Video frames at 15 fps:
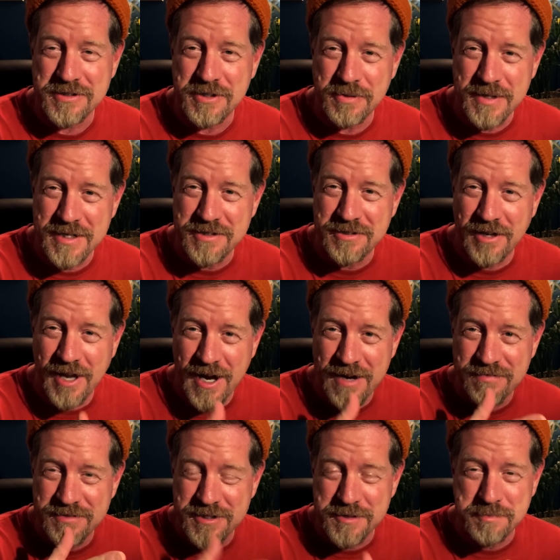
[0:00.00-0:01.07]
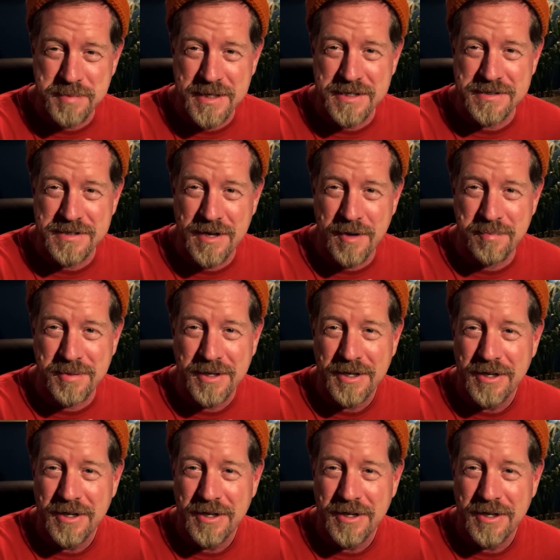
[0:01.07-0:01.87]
So each life just picks up